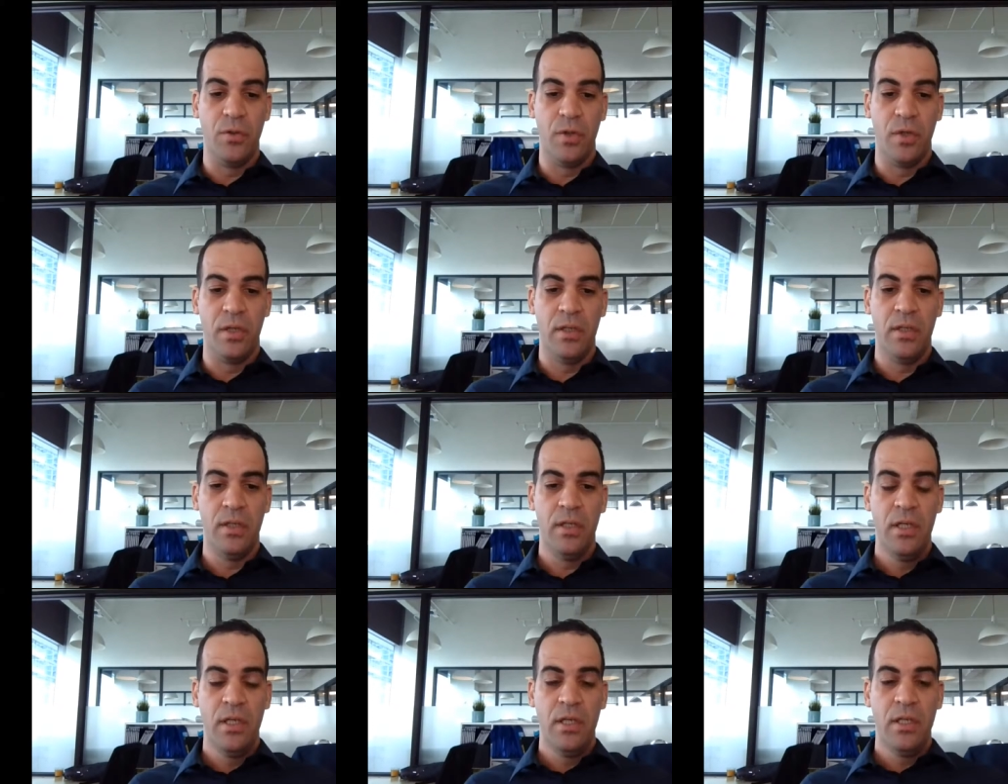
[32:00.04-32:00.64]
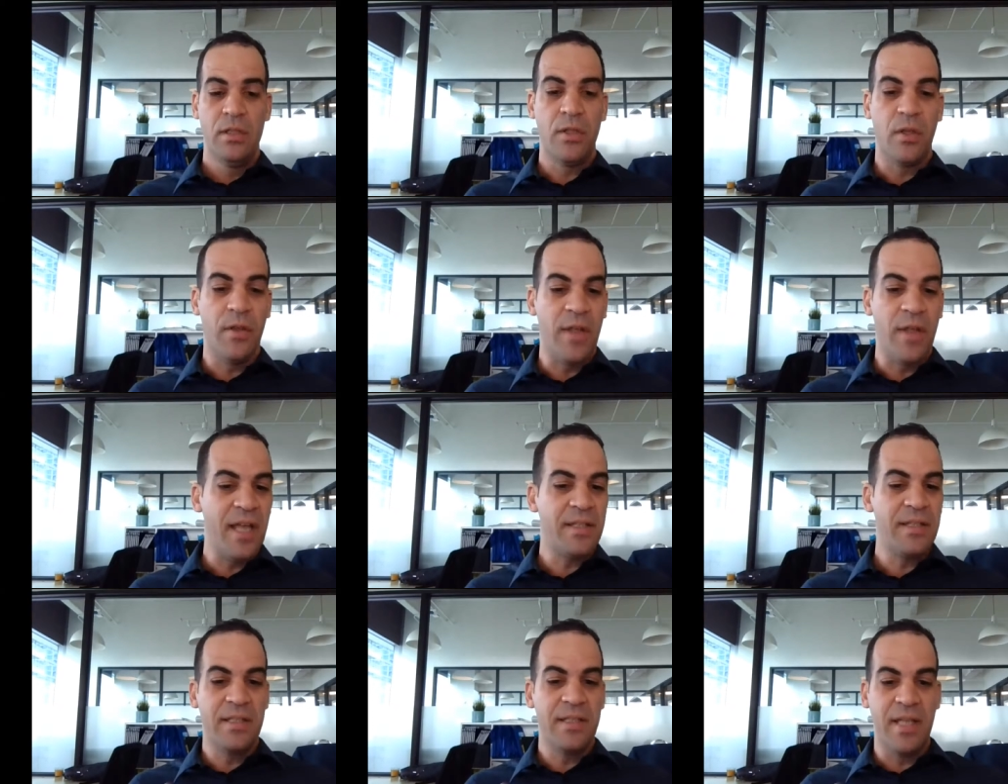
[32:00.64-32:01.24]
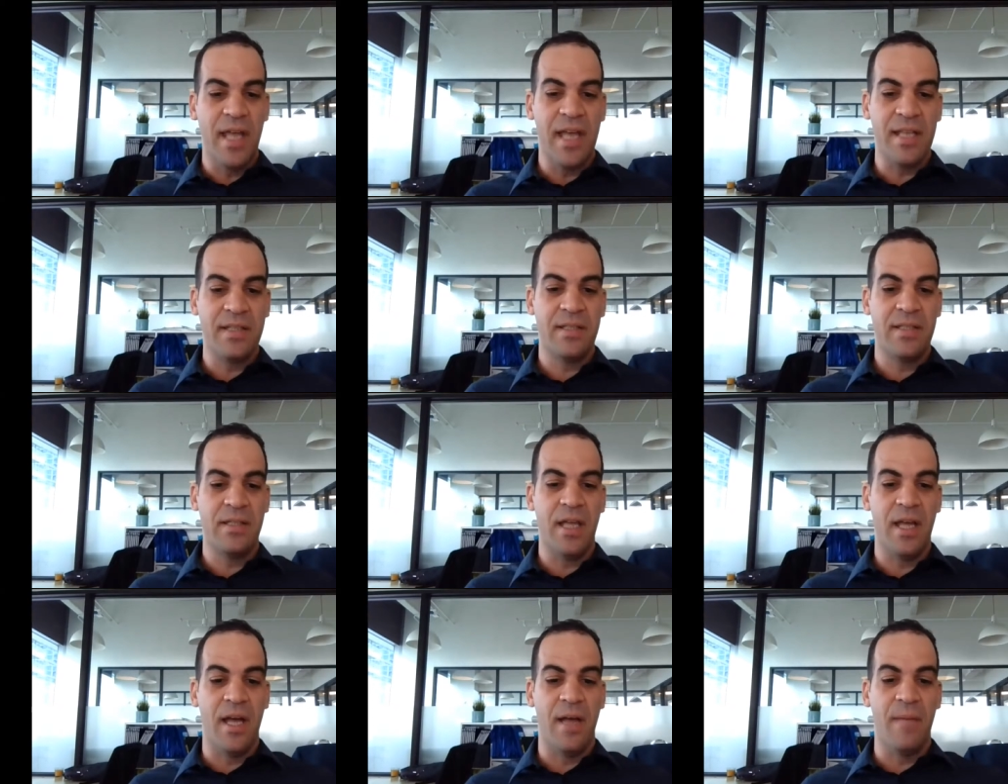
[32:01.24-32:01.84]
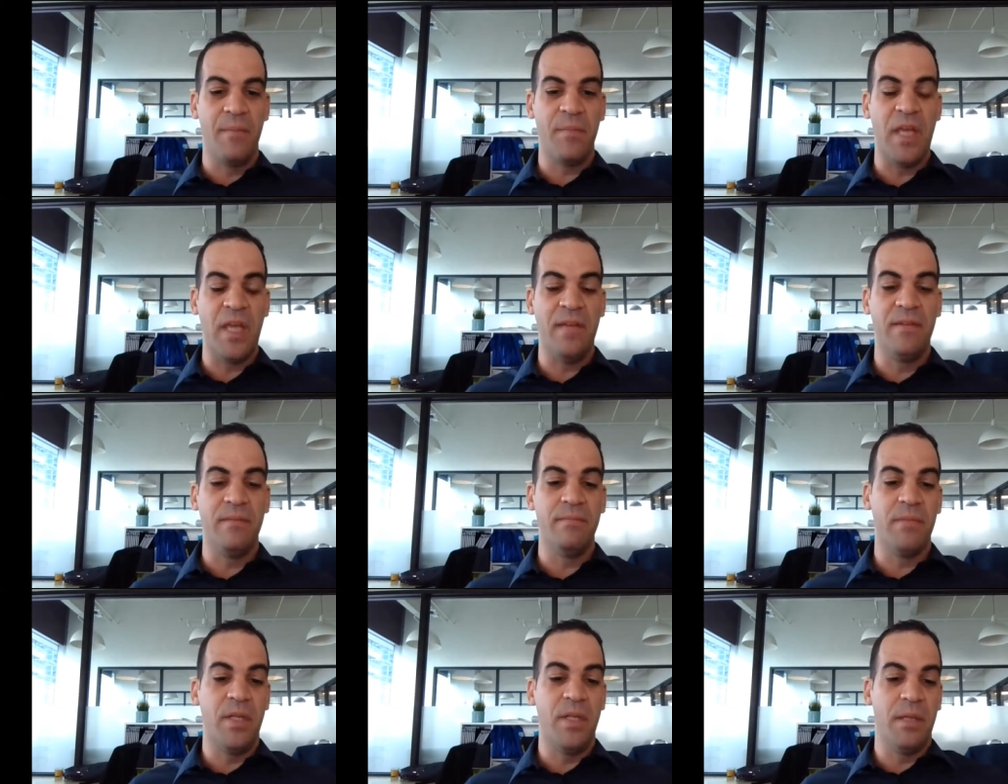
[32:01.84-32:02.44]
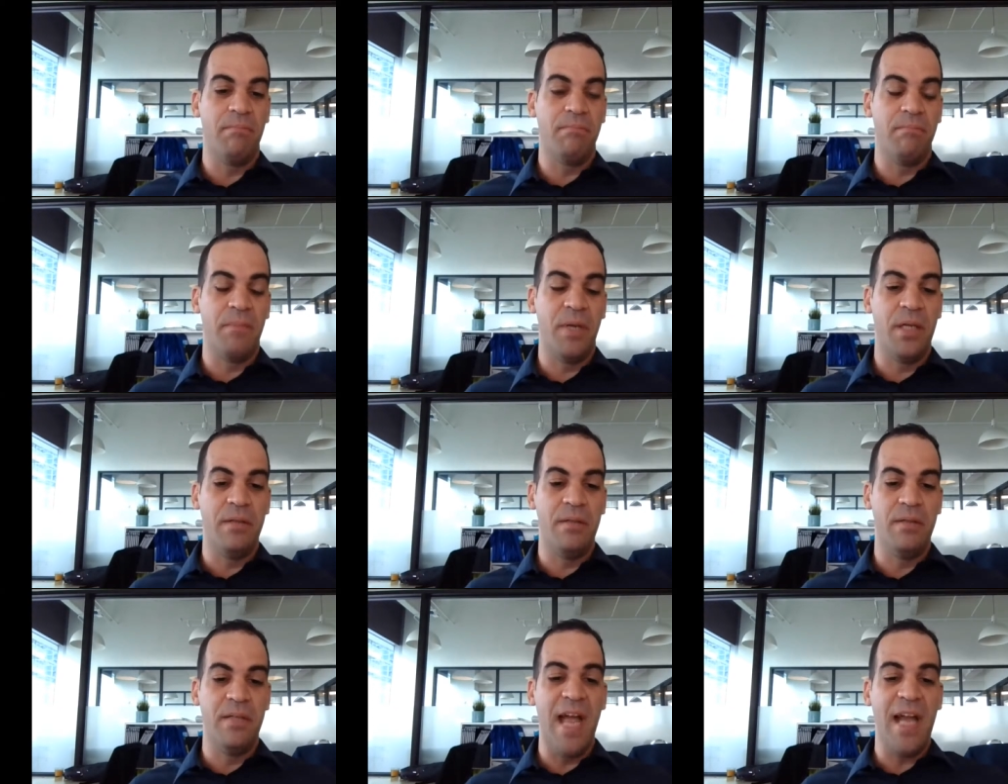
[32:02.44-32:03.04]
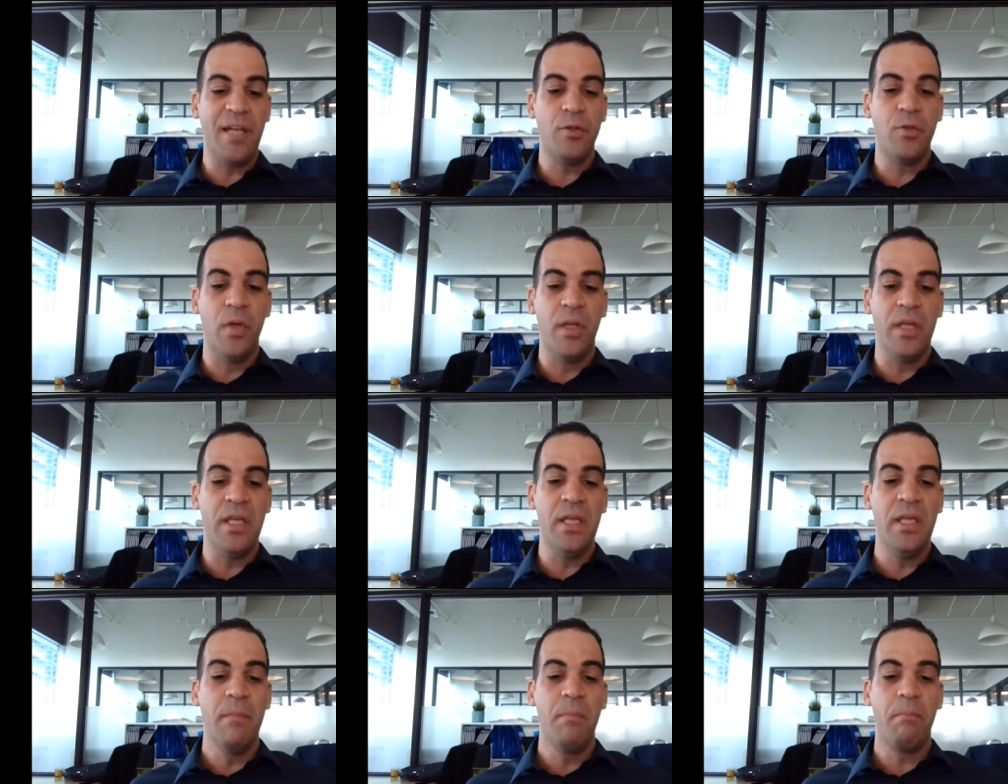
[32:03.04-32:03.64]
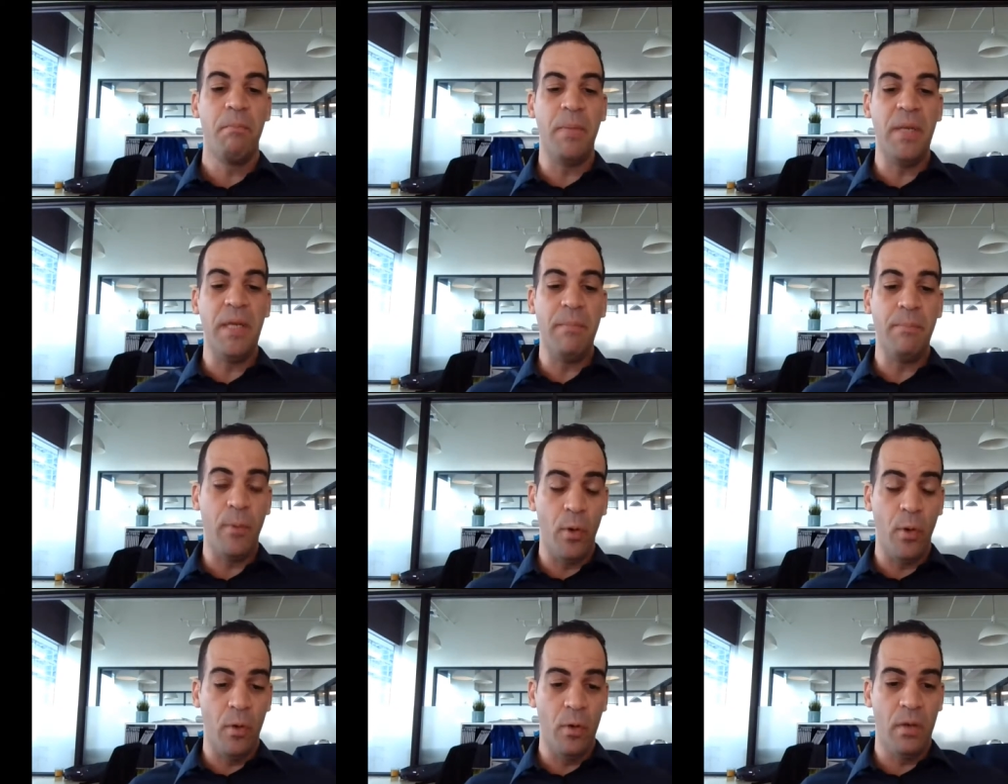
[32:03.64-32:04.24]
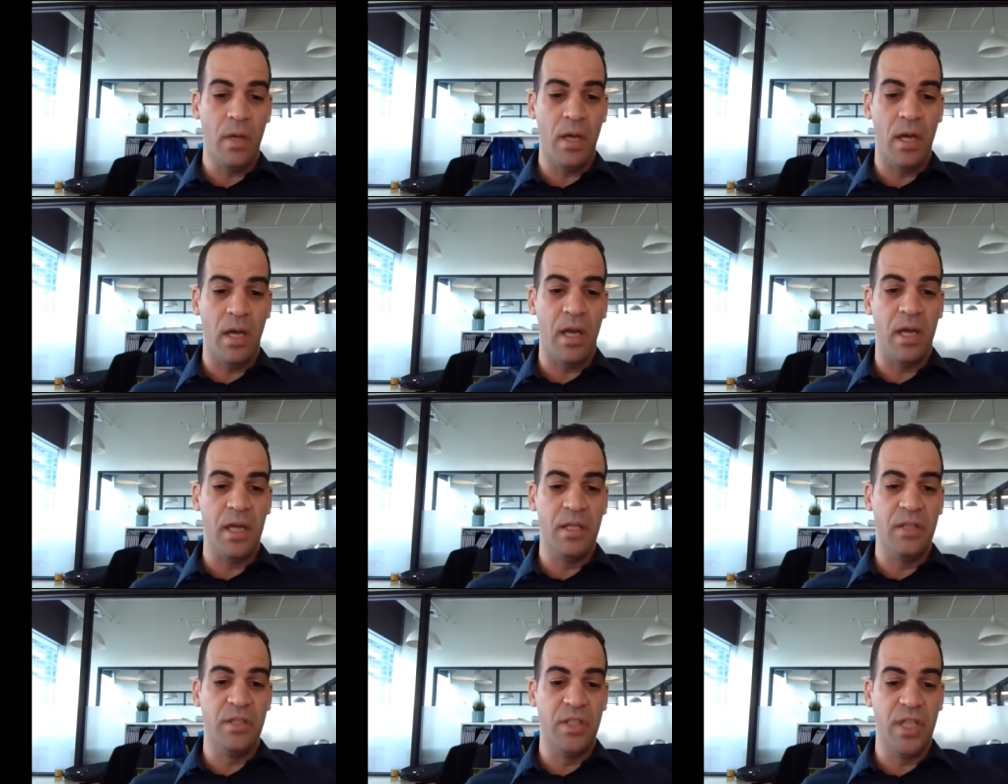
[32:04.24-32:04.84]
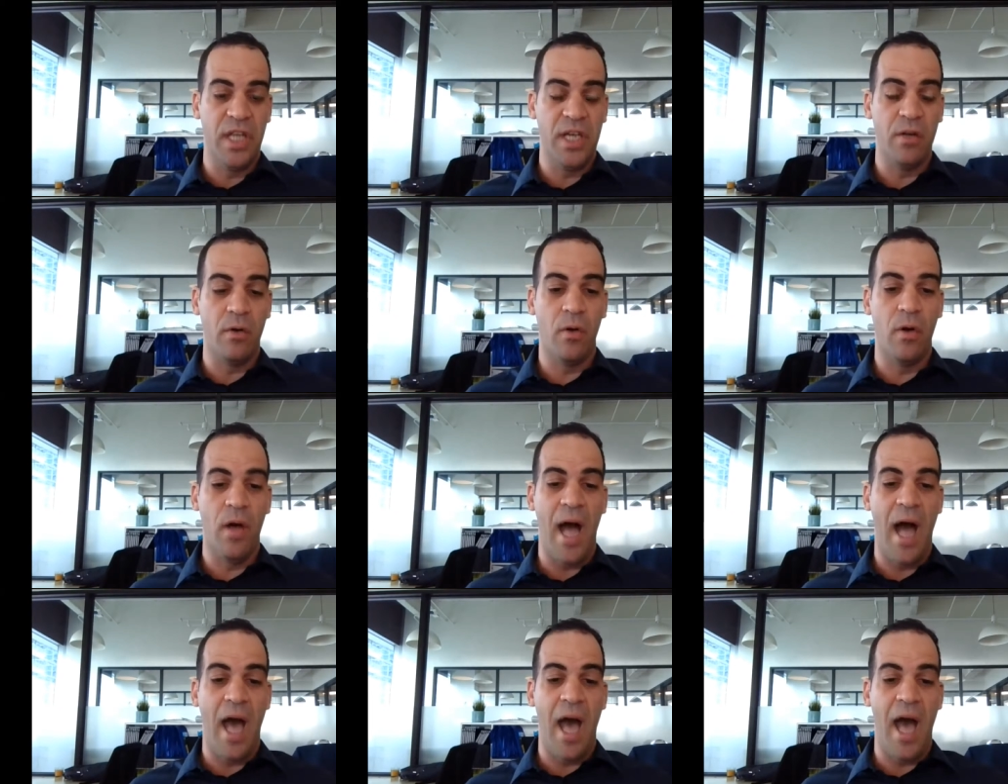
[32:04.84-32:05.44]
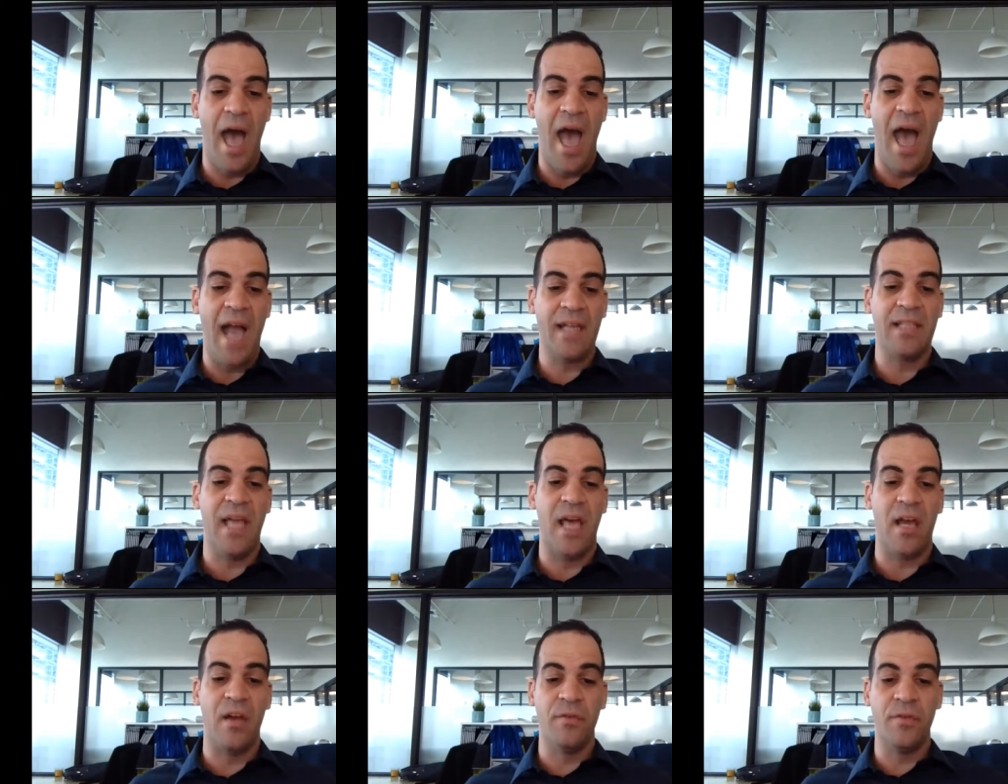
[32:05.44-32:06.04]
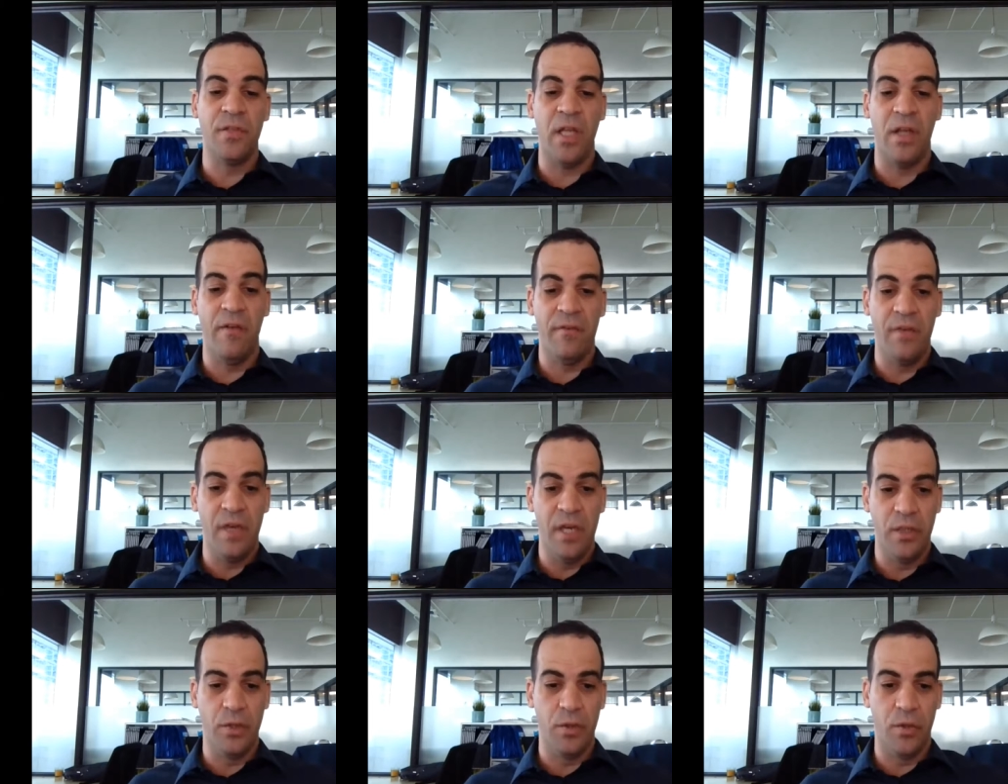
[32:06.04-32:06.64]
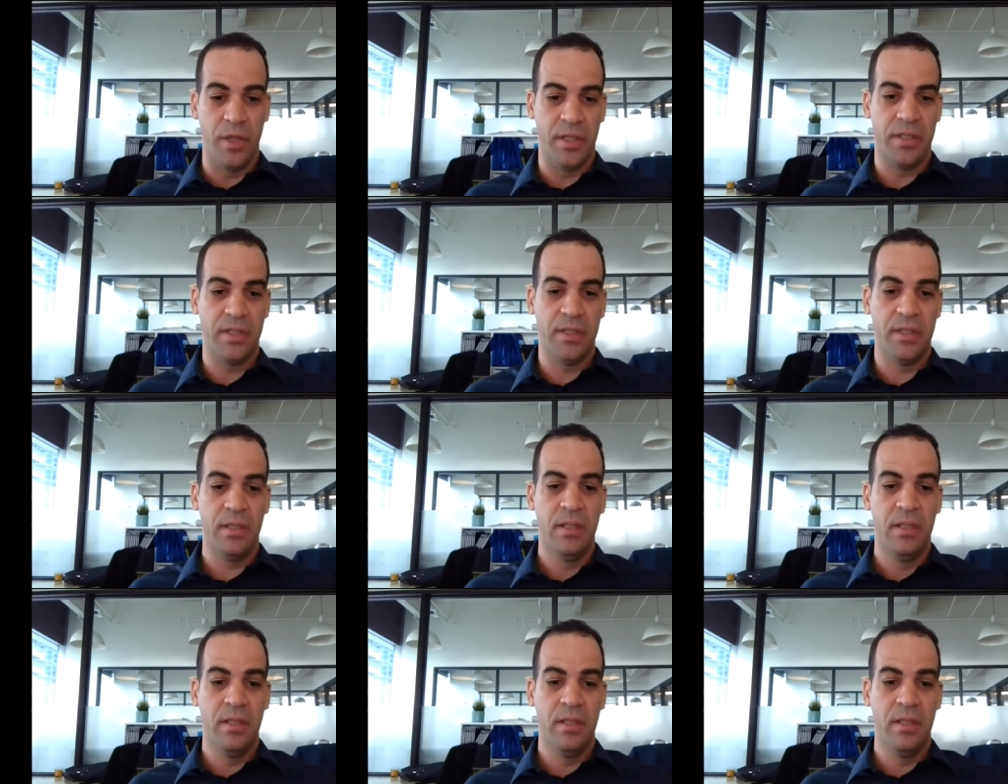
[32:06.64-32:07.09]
end user. So but naturally, people in general act out of self-interest.